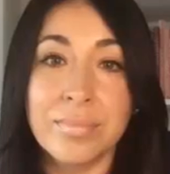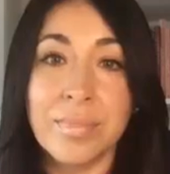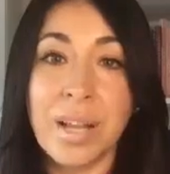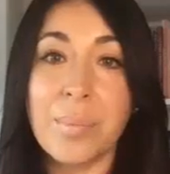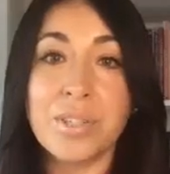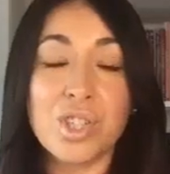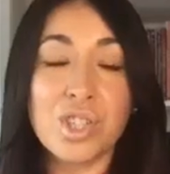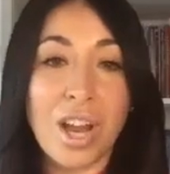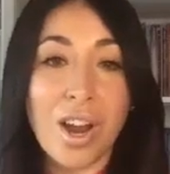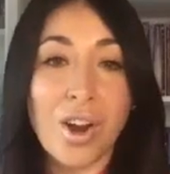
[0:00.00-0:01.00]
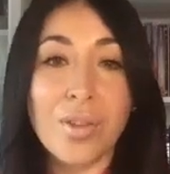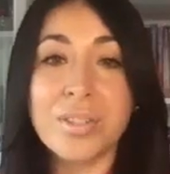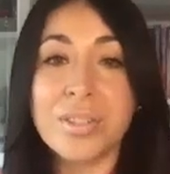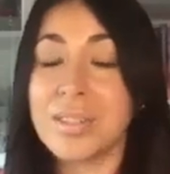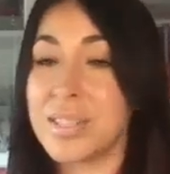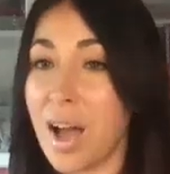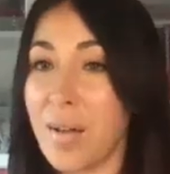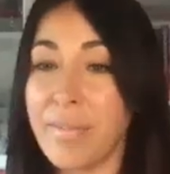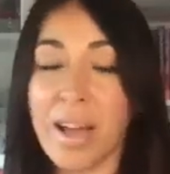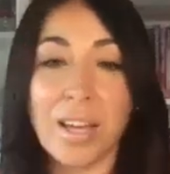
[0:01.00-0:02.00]
I'm going to share the
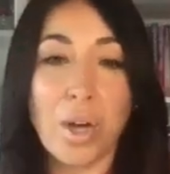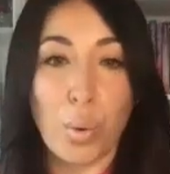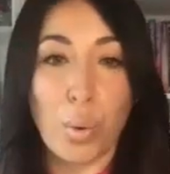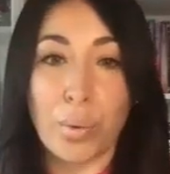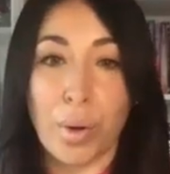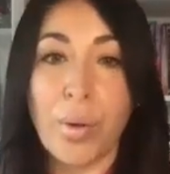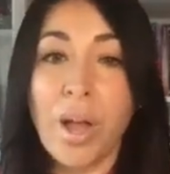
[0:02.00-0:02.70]
stuff I go through.